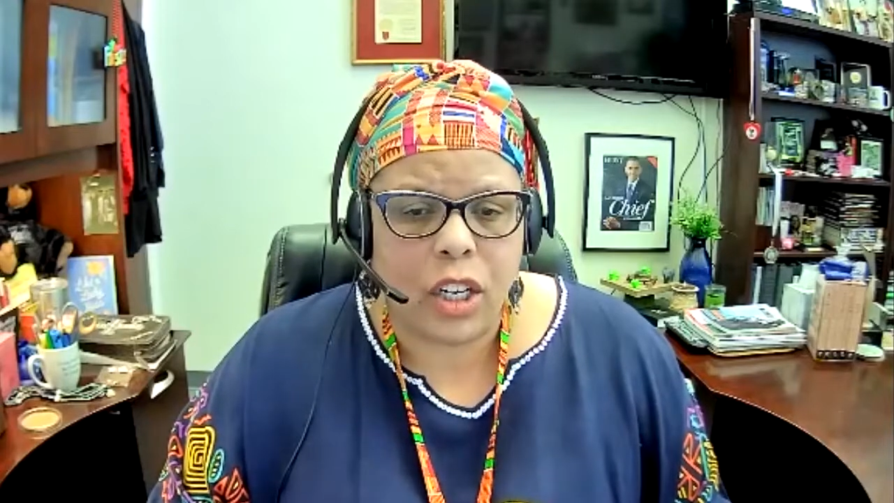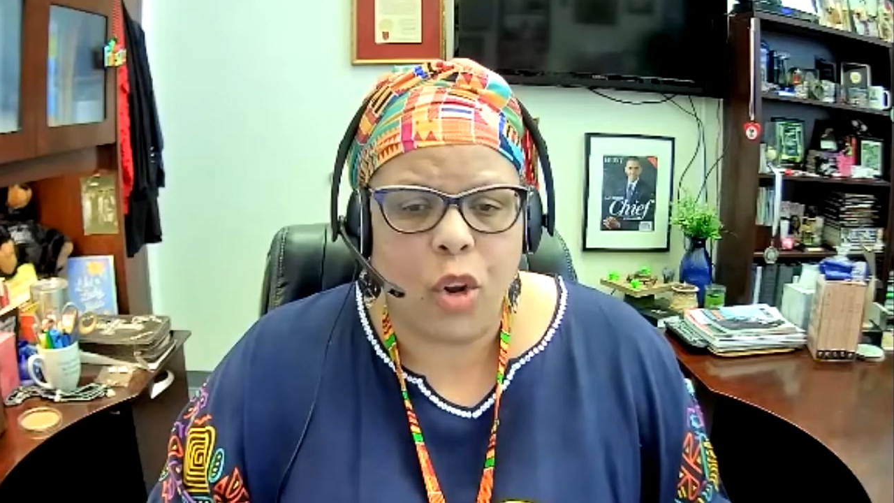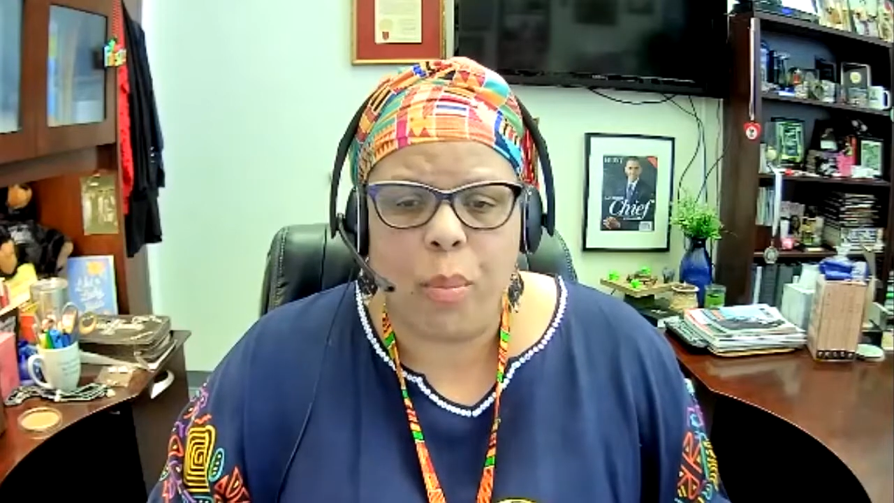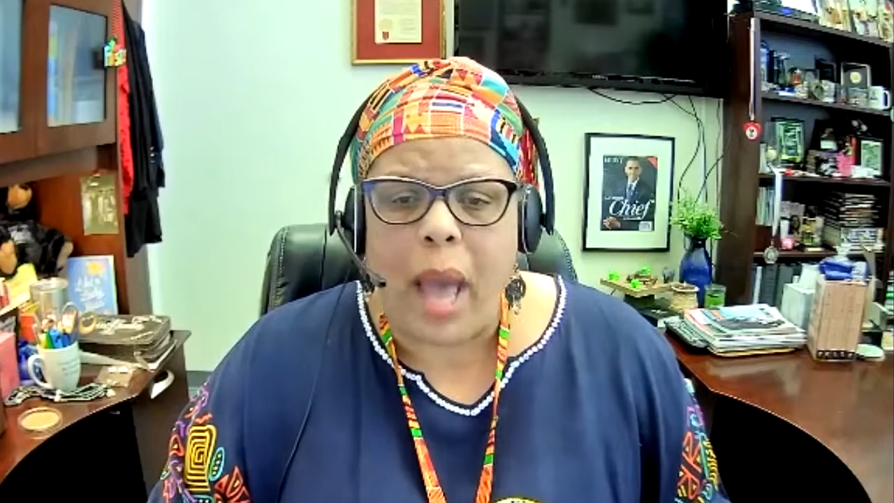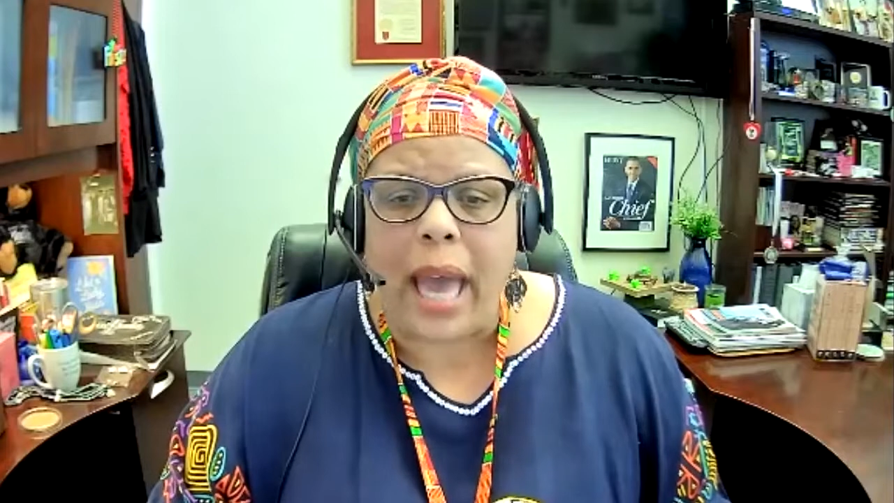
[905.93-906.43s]

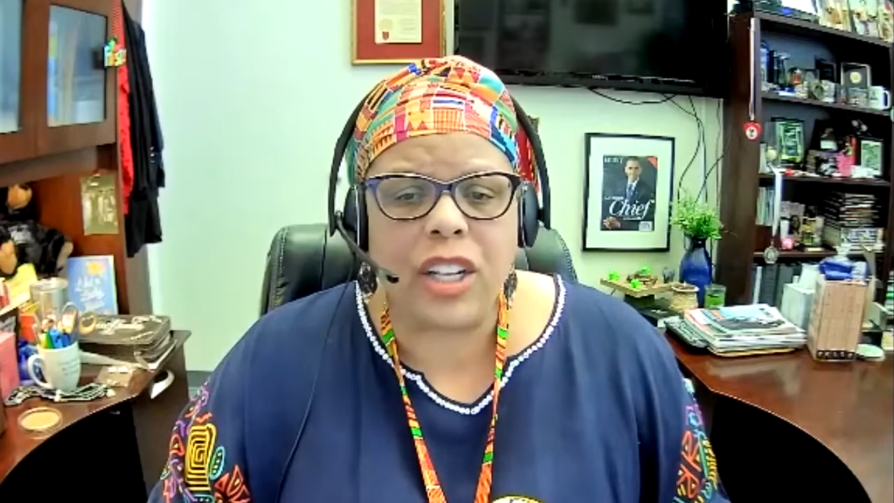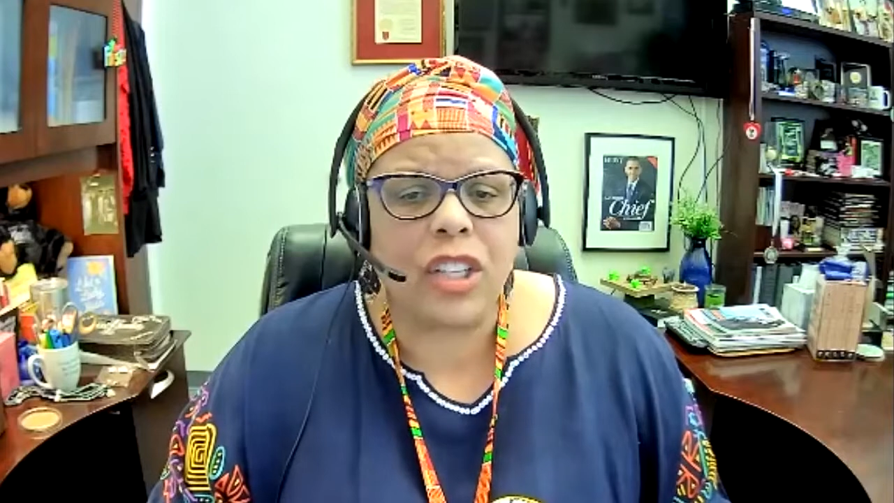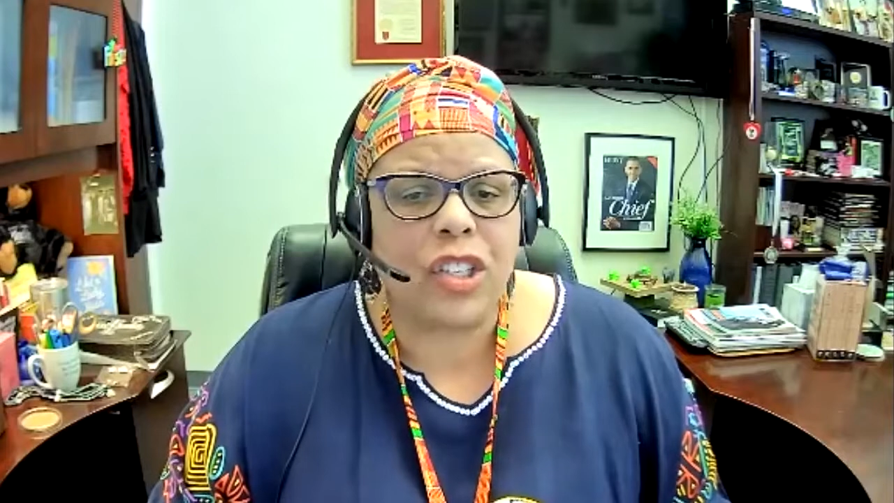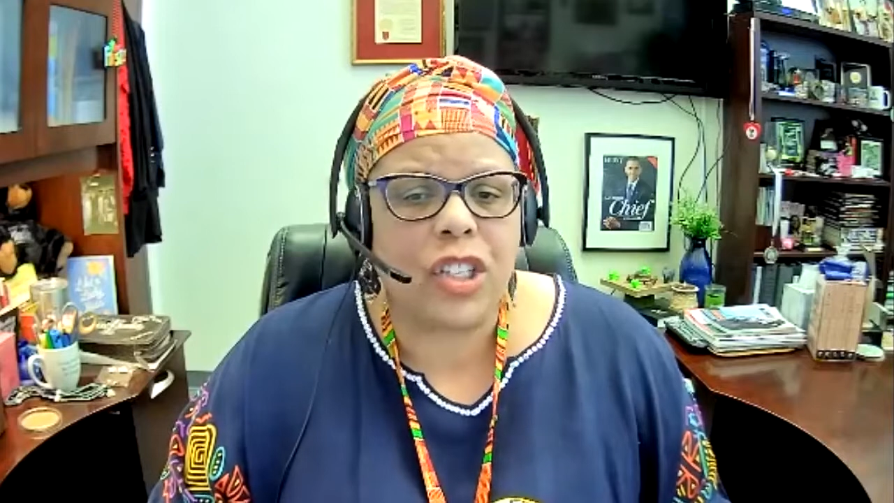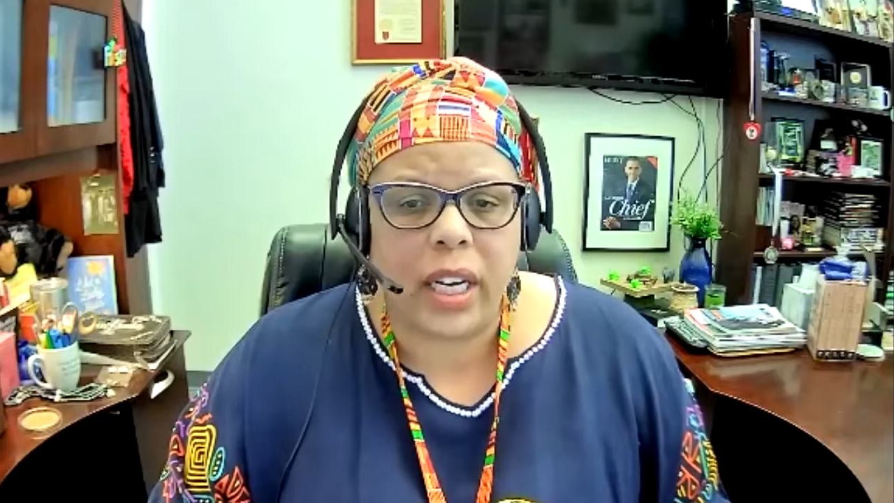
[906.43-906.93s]
no matter
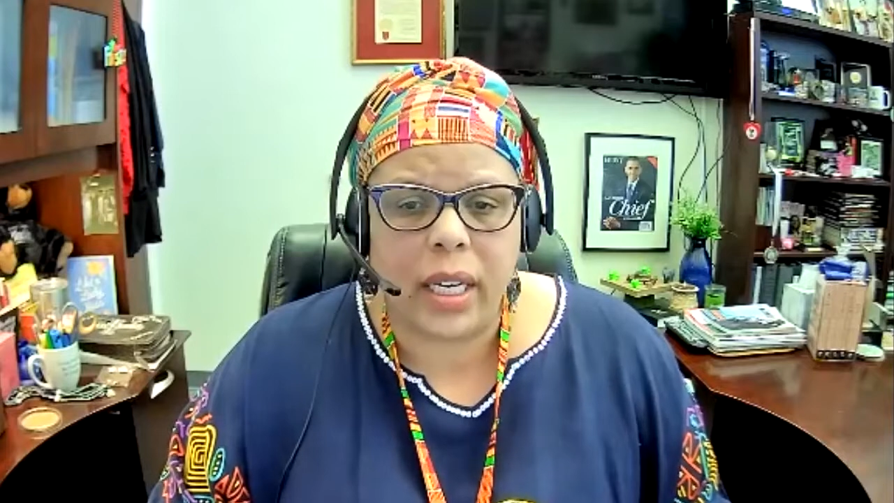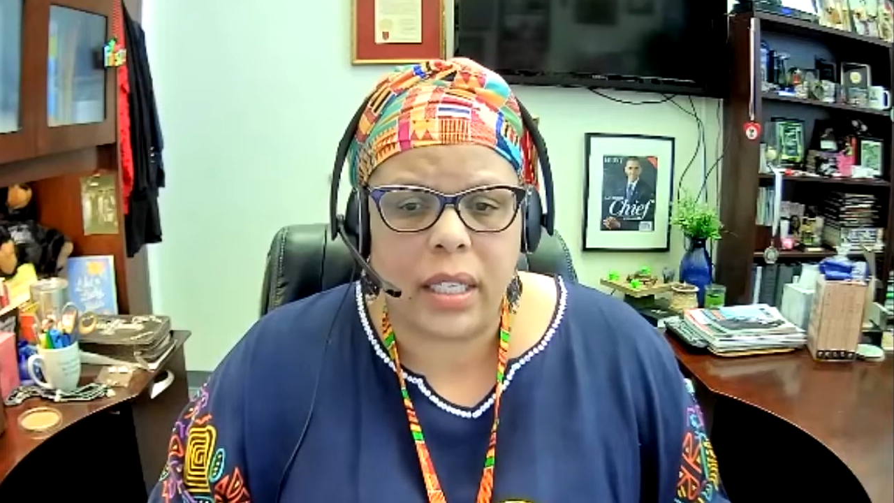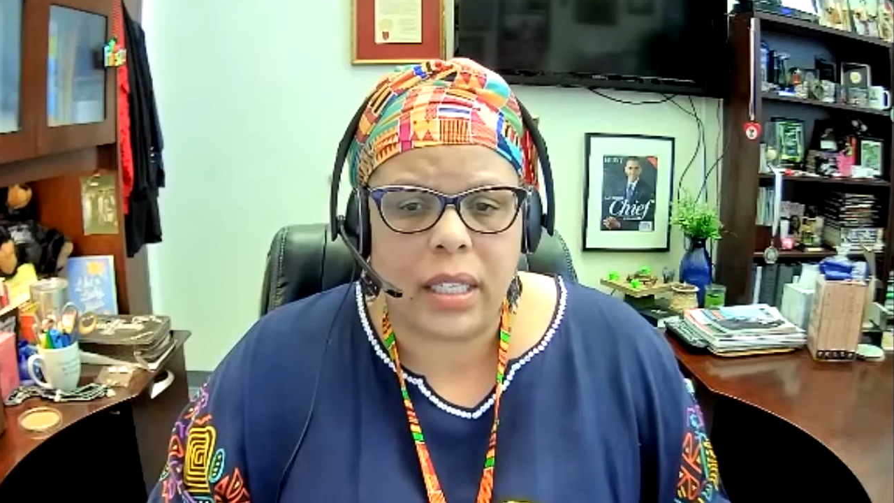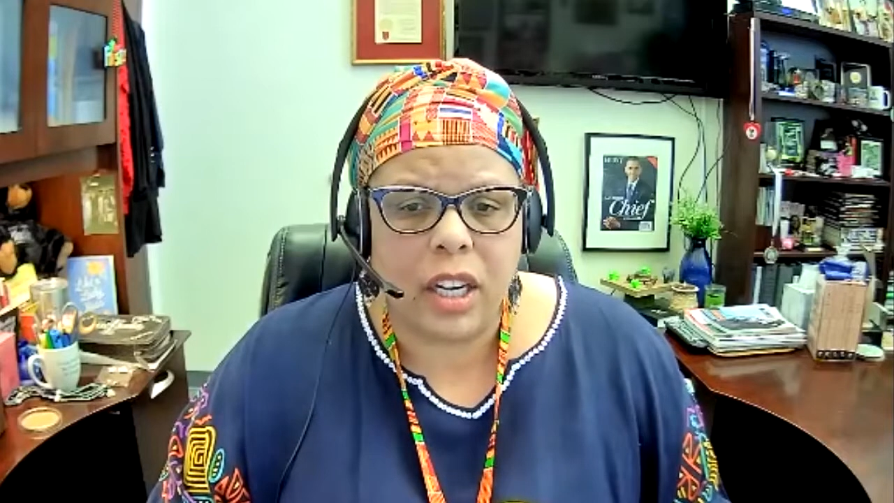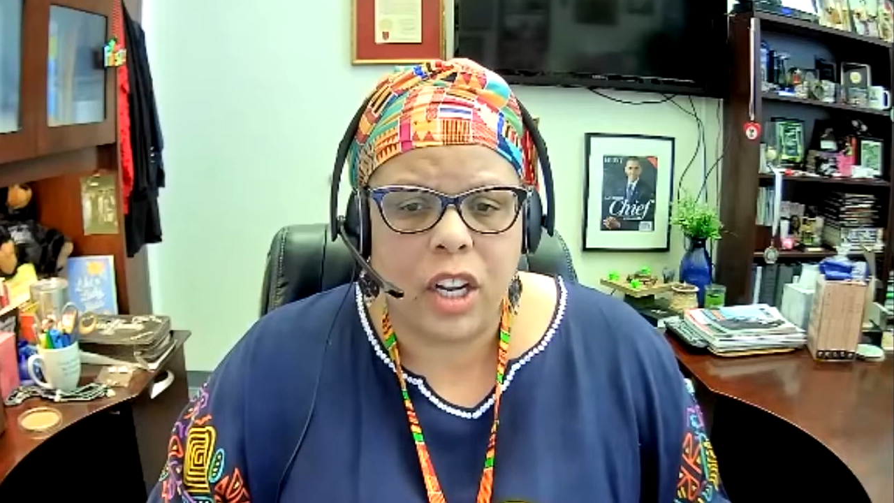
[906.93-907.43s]
the
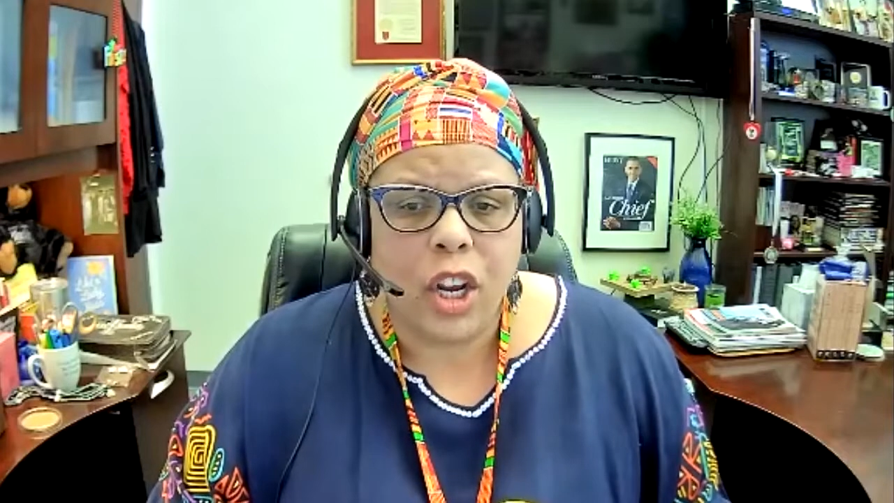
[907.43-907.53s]
studies,